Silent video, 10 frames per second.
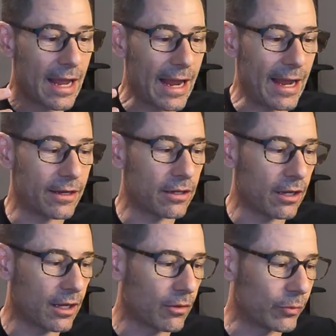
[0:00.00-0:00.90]
and
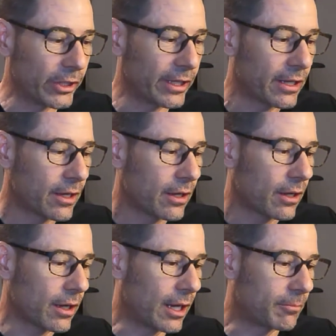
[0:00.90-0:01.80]
really
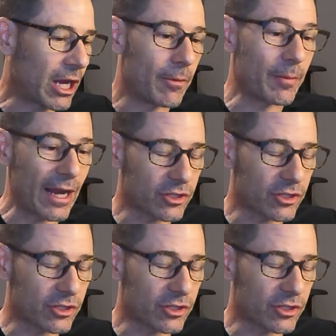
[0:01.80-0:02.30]
coming back